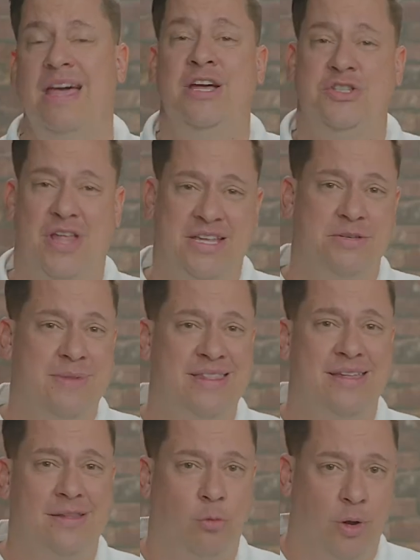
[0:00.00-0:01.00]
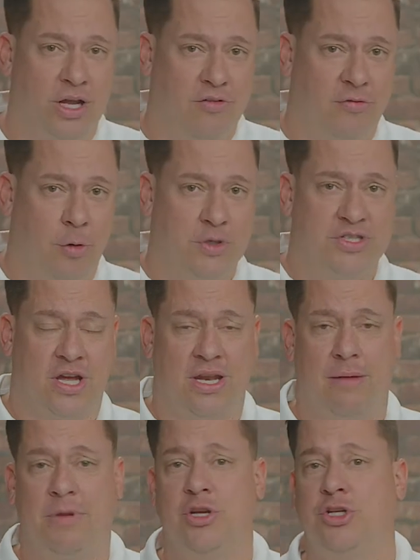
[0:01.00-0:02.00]
So that's the main thing that we're gonna focus on, and
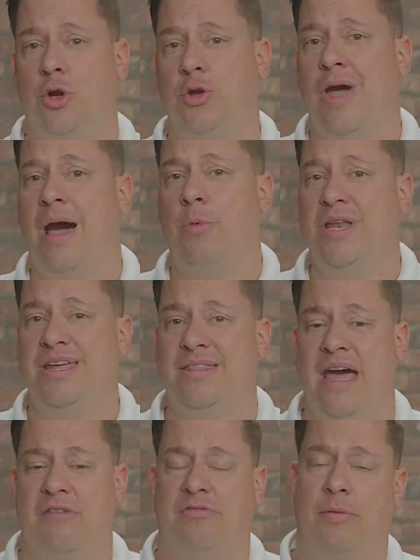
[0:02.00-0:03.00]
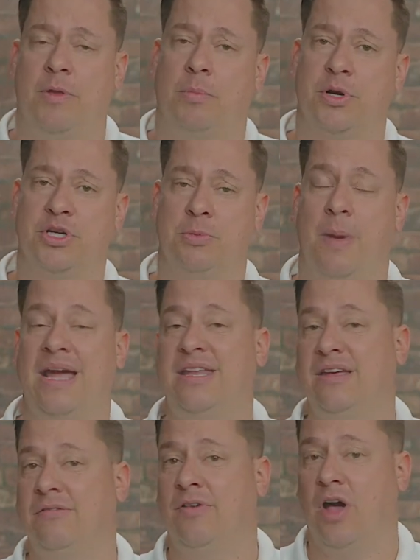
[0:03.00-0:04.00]
I'm gonna show you how we did that from the
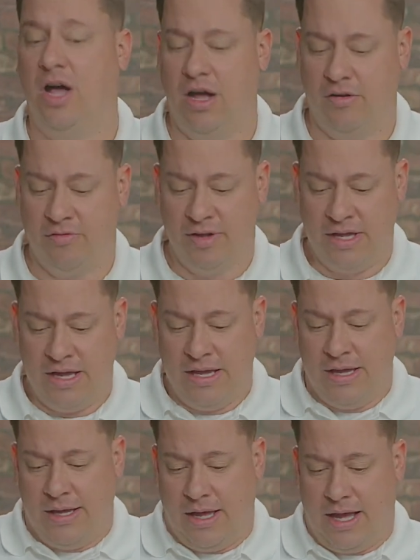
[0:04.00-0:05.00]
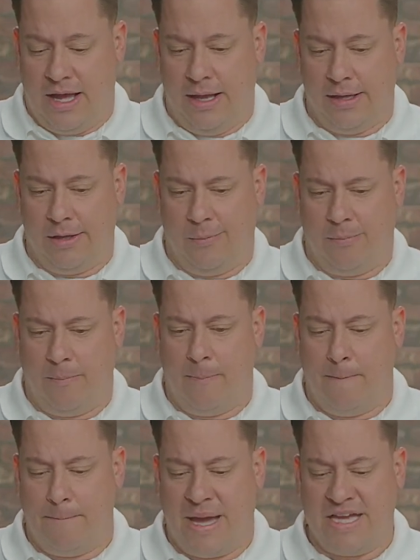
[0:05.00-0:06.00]
perspective of
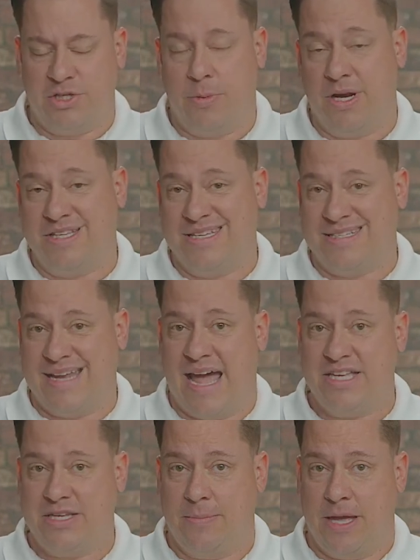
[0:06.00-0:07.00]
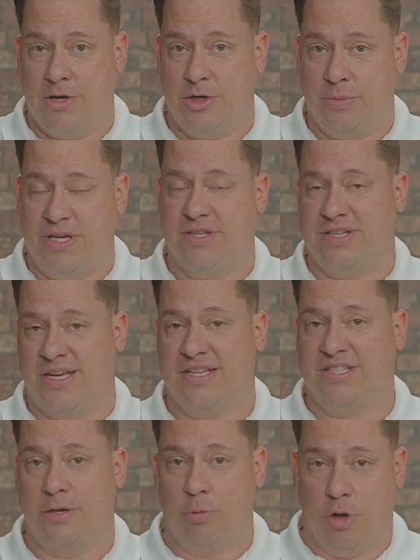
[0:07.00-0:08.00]
my experience as an asset manager, because like I
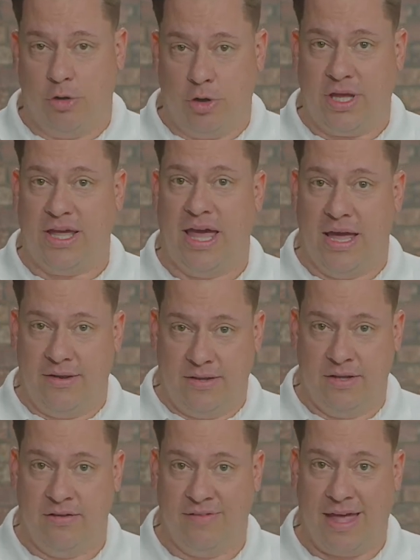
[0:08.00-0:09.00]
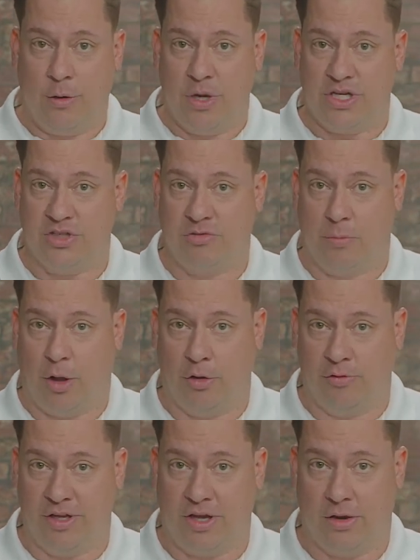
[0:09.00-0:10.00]
said, we're looking at valuations from all
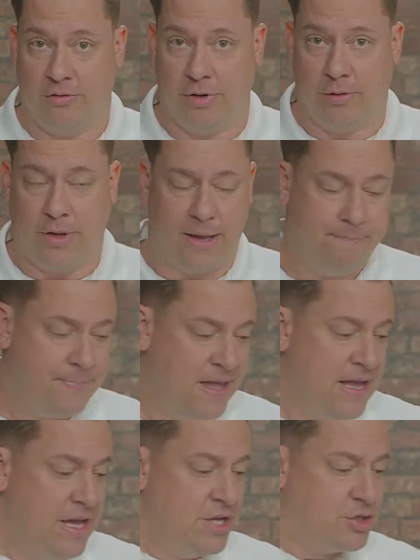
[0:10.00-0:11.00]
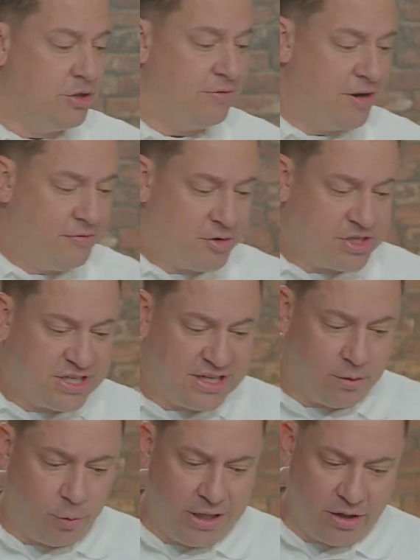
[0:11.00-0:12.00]
over the country, okay? So the very first thing
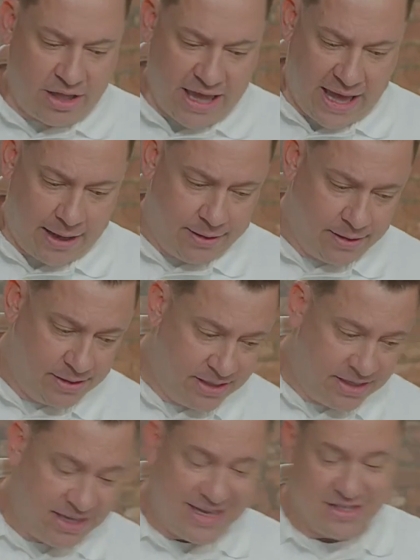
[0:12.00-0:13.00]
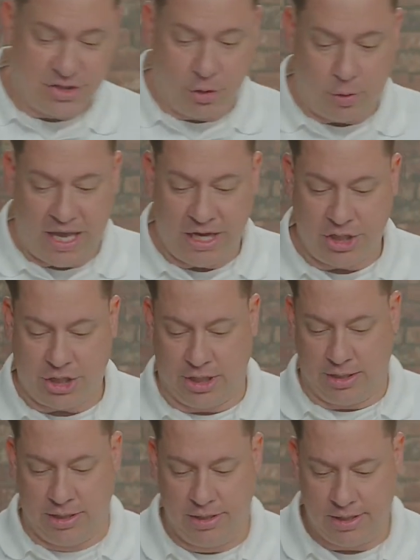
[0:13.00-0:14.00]
that we look at is
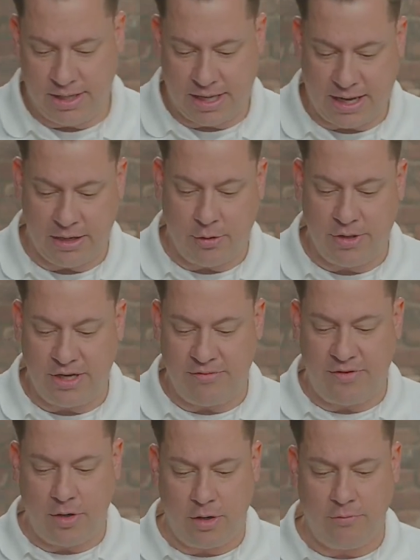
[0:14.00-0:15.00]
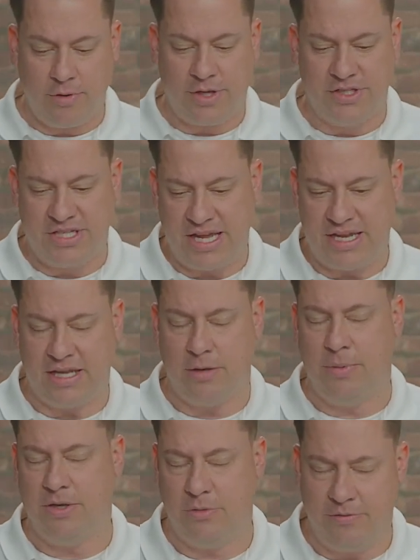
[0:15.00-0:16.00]
location. And I know that if you're in real estate and you've
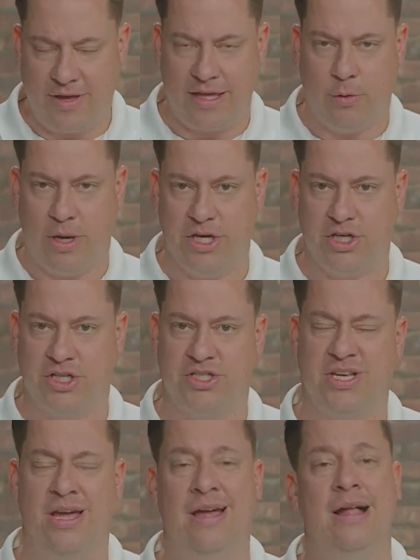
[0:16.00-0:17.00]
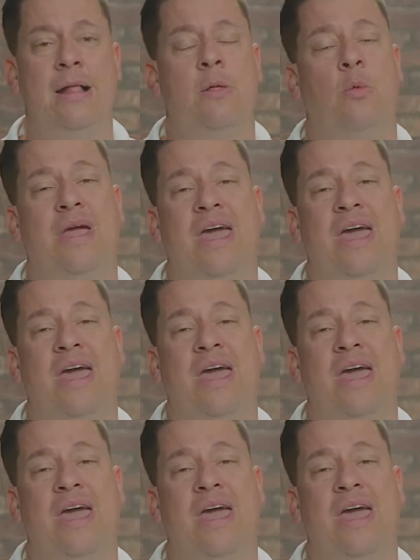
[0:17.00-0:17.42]
been doing valuations, we